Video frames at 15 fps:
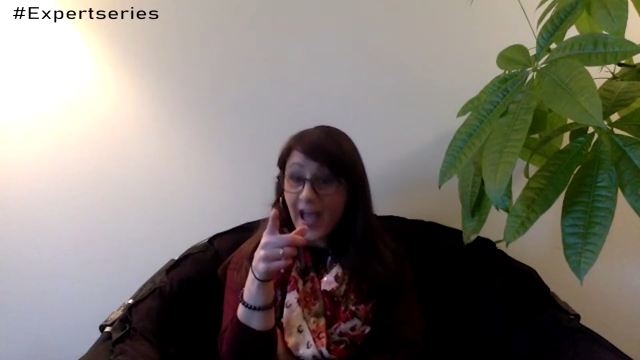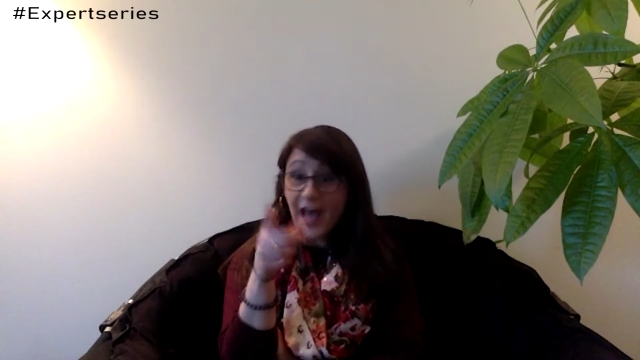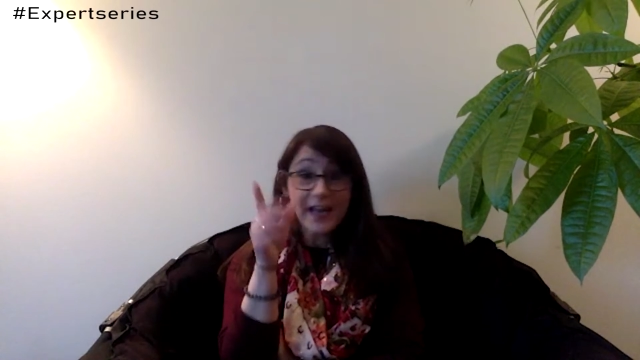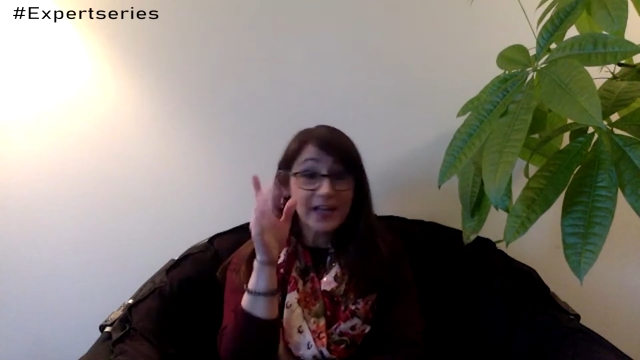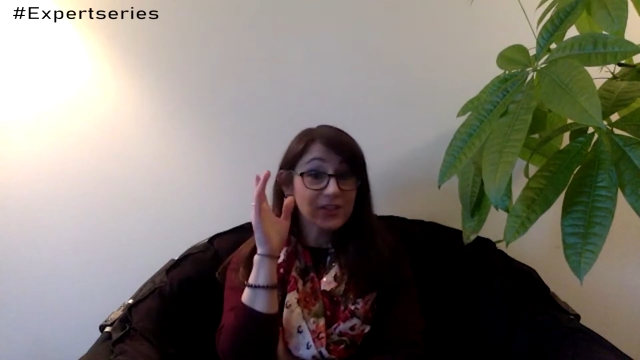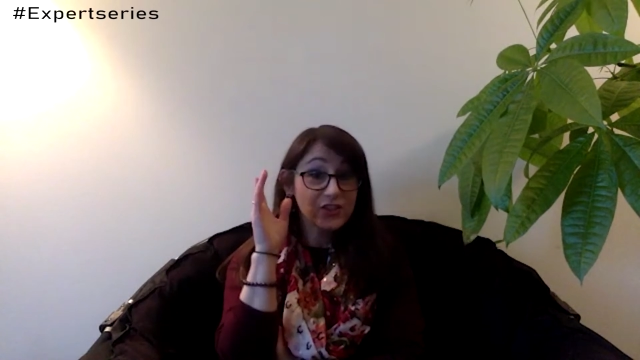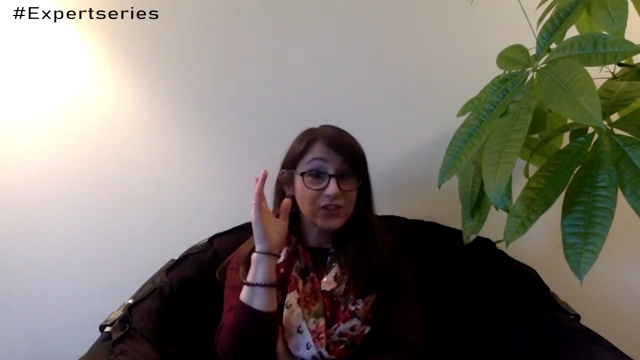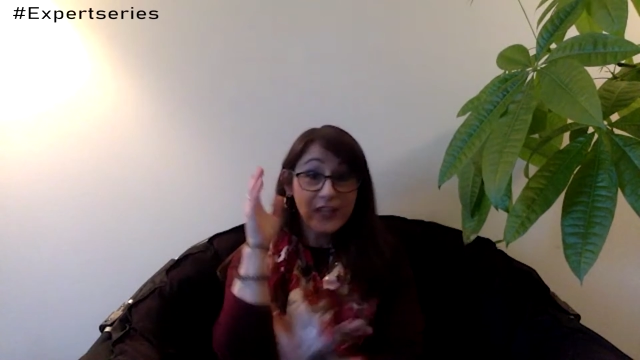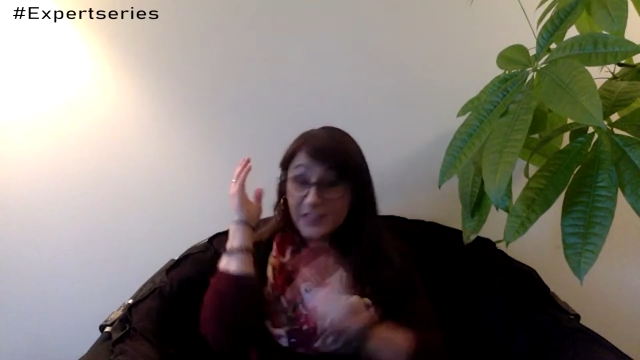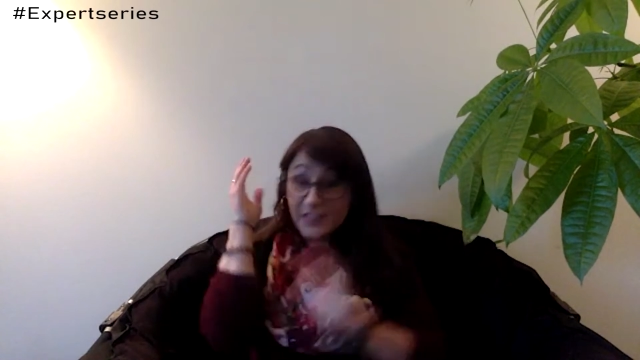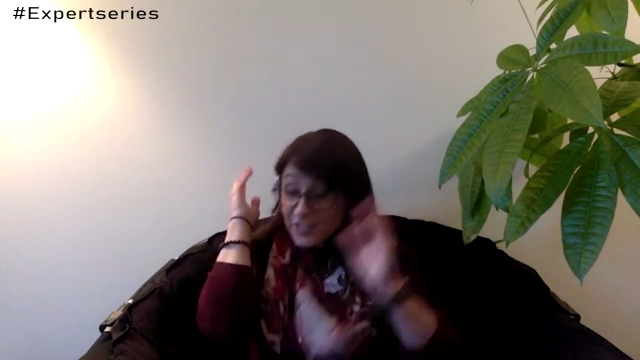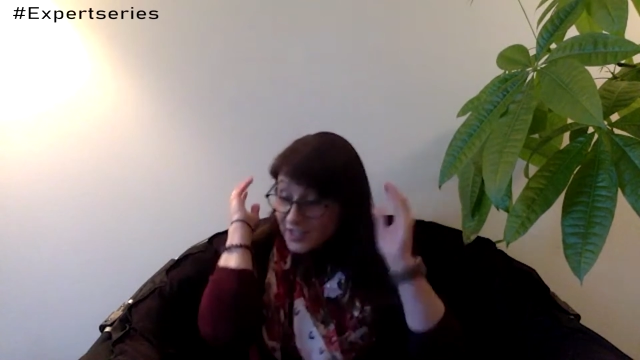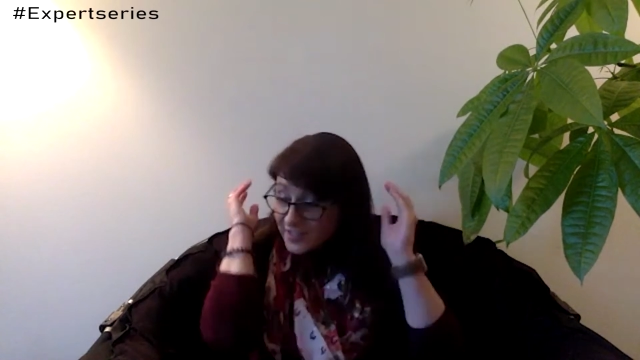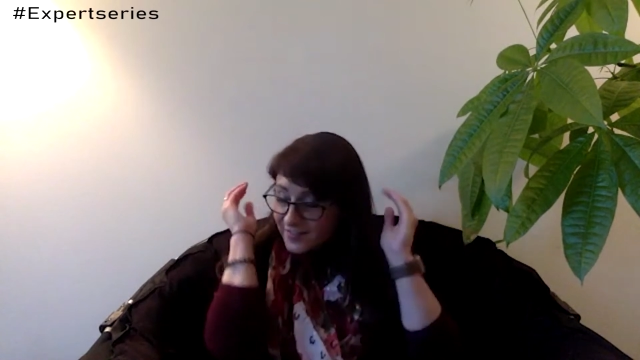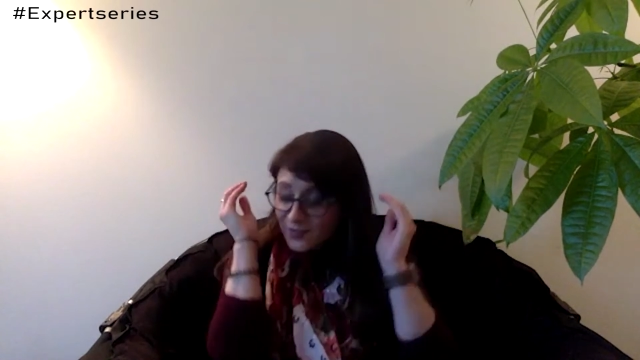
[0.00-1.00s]
and I like
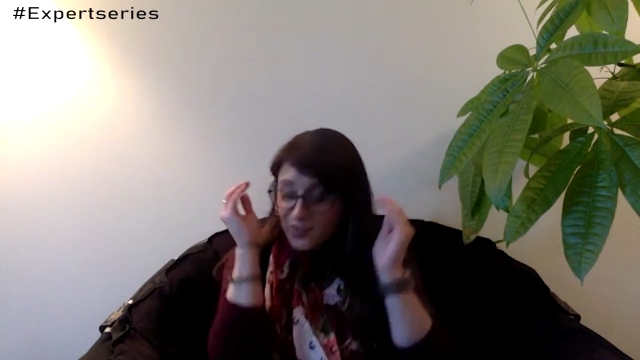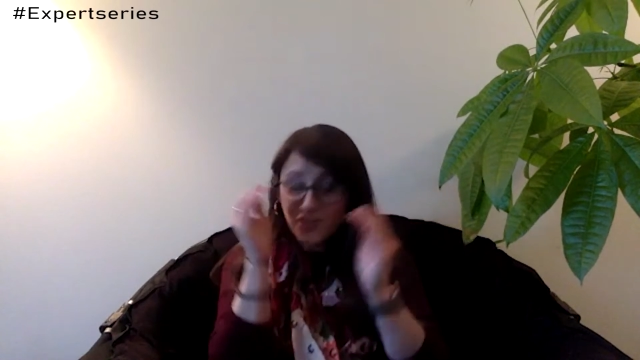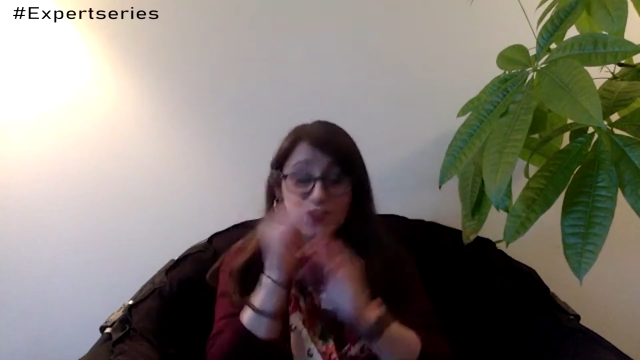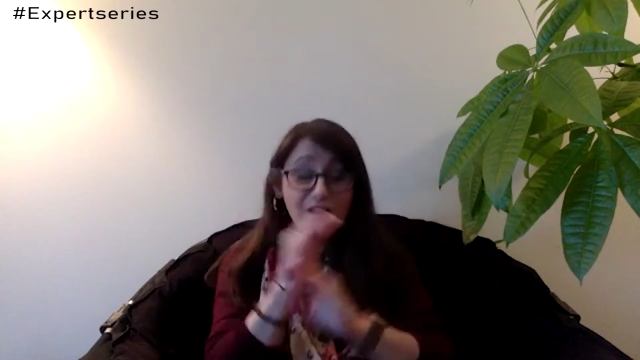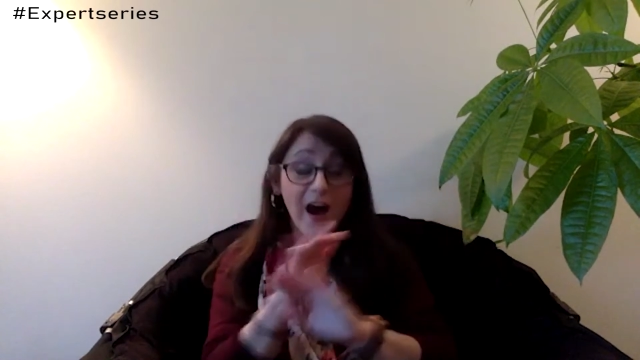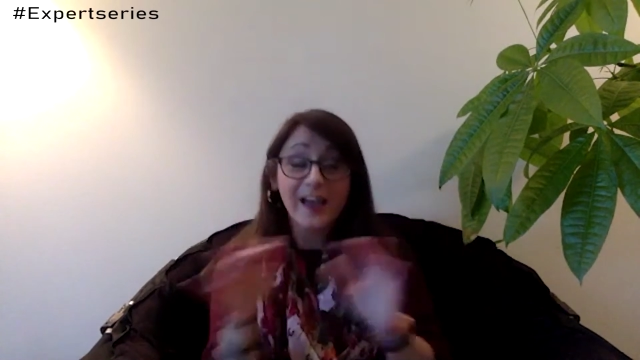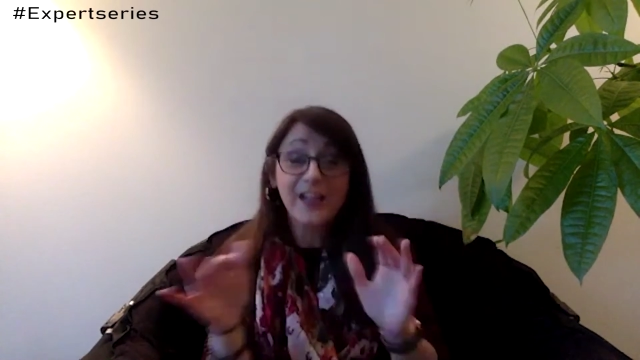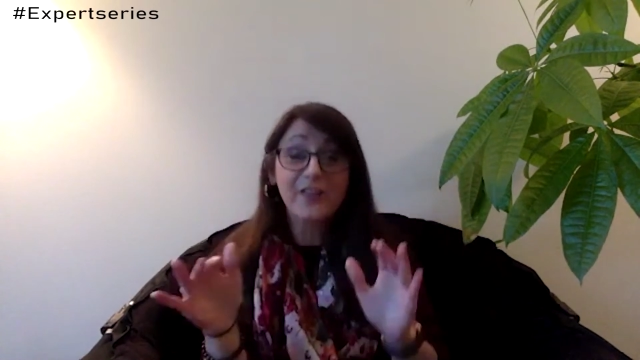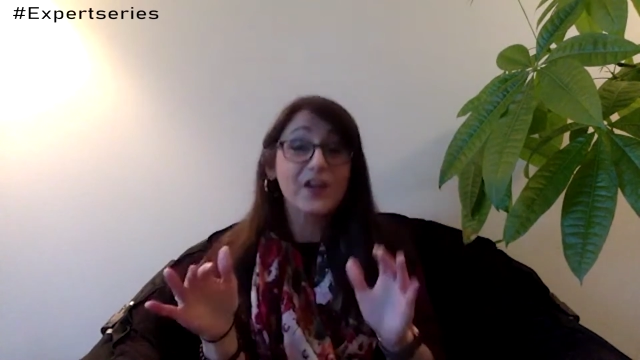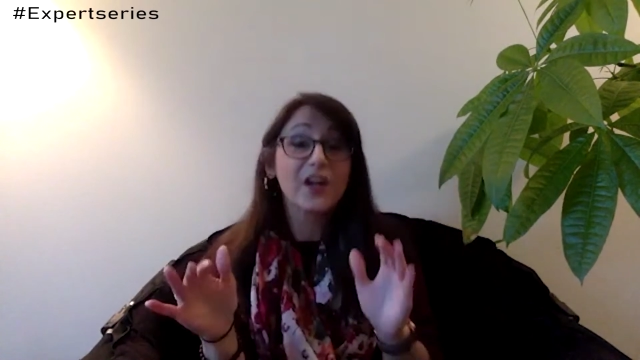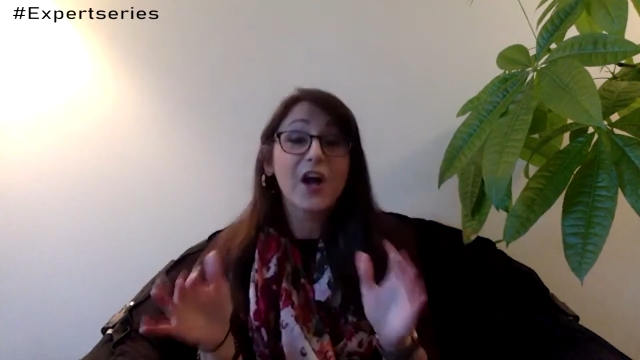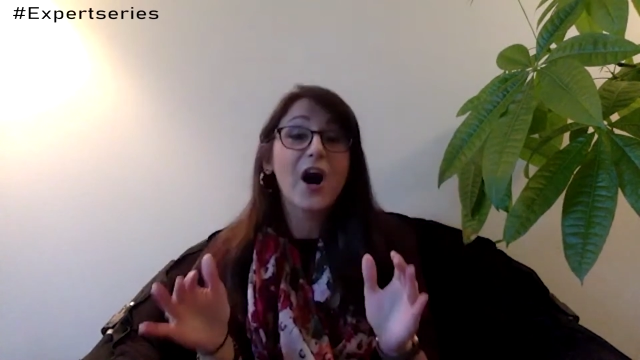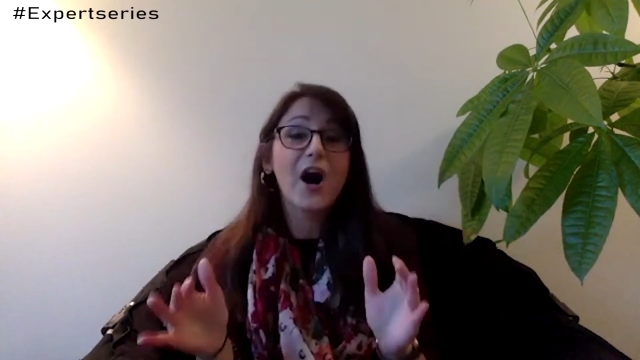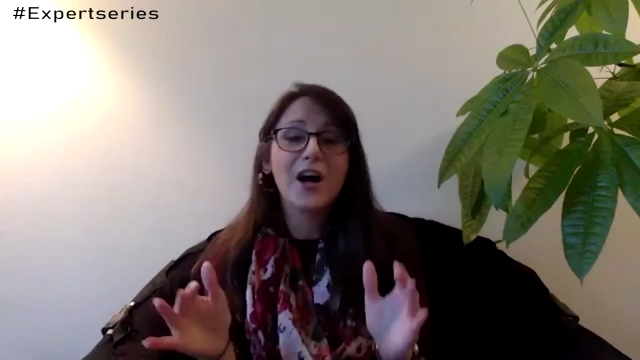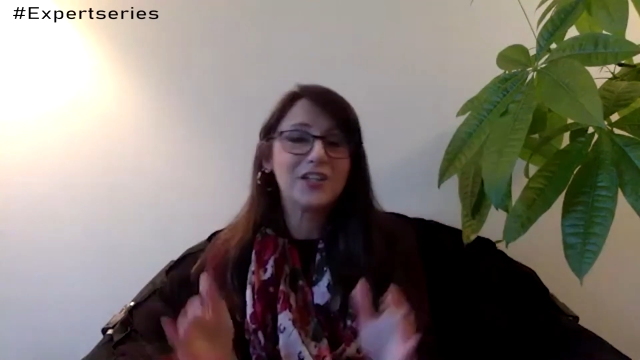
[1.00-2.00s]
not even
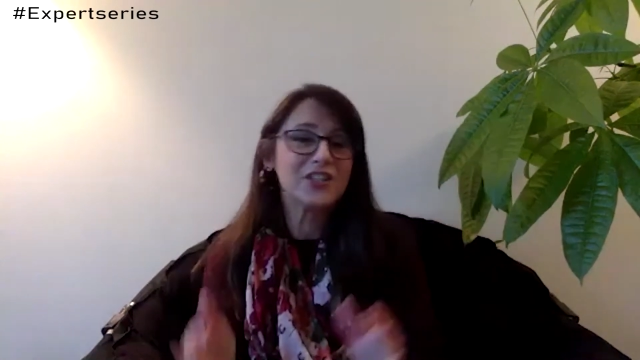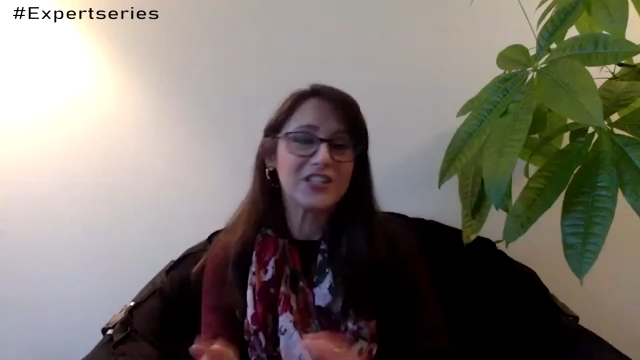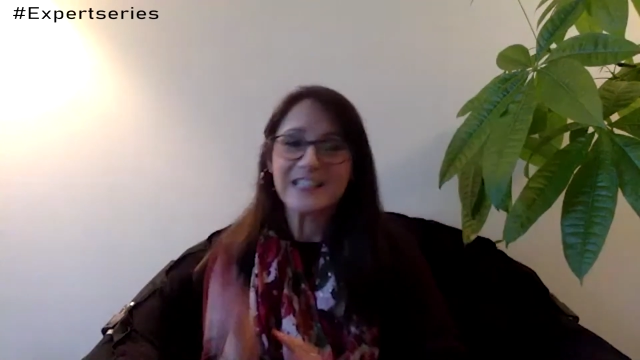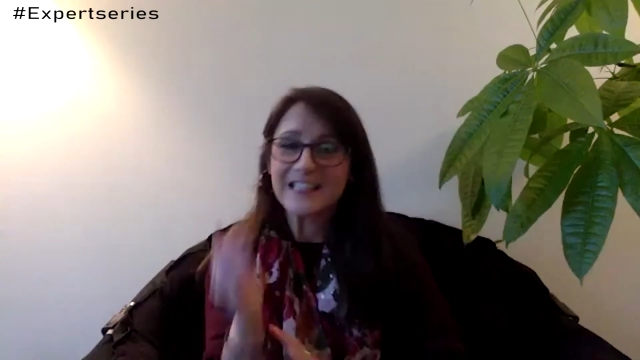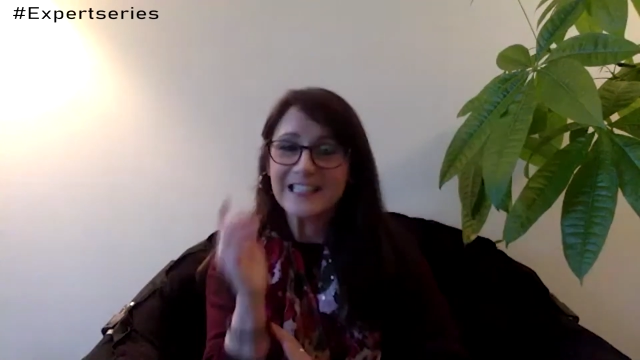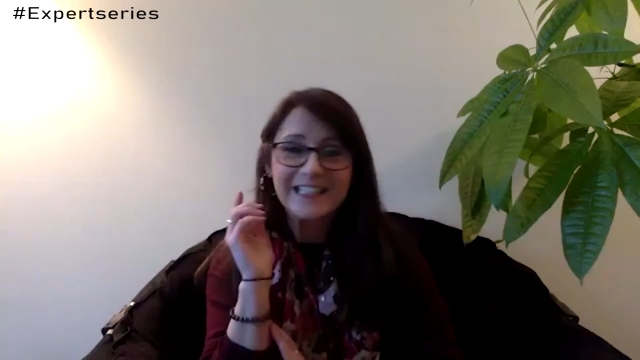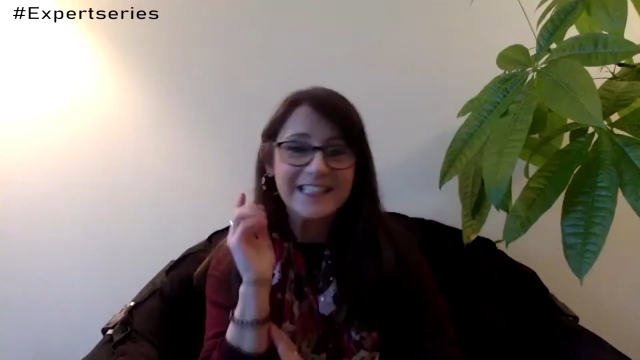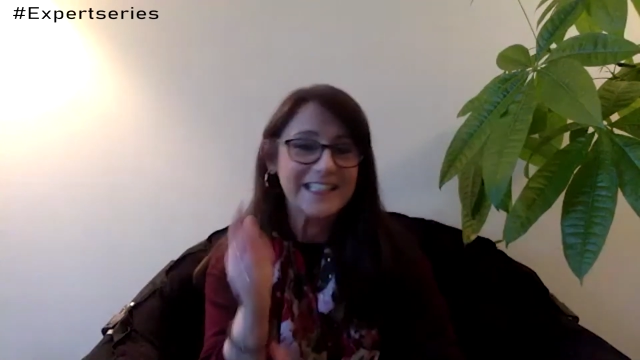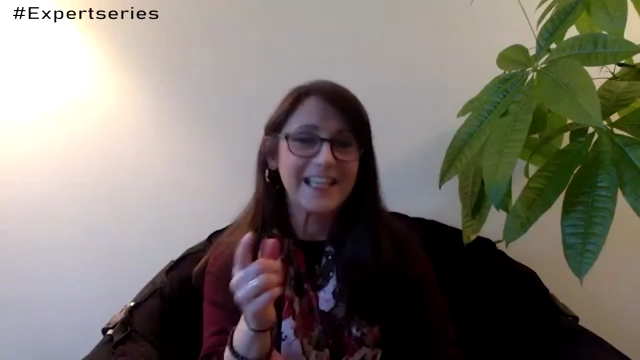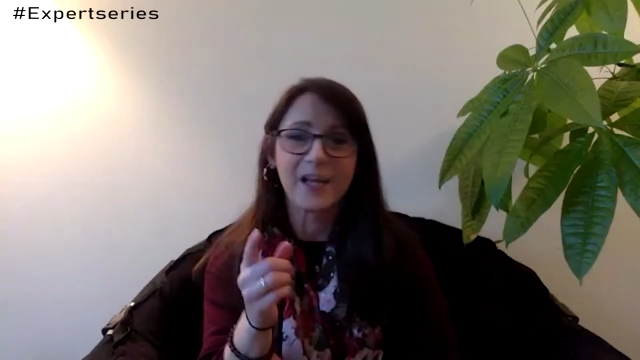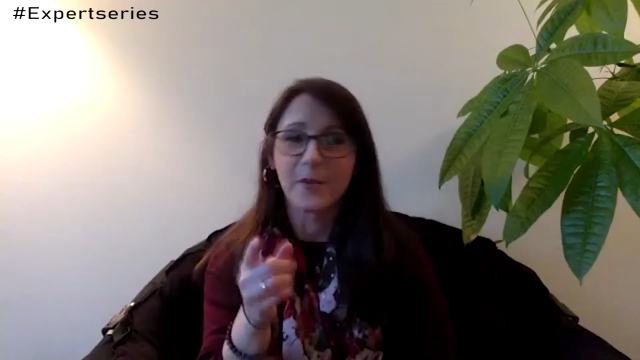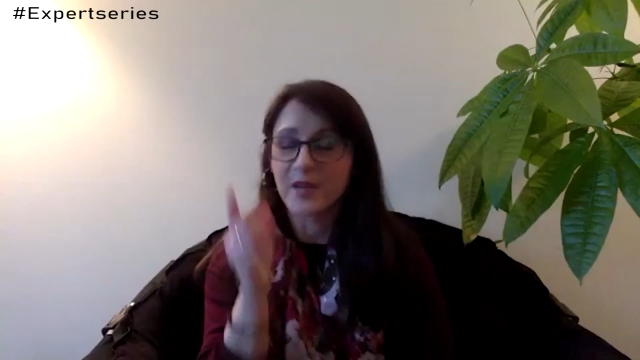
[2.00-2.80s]
consciously did it,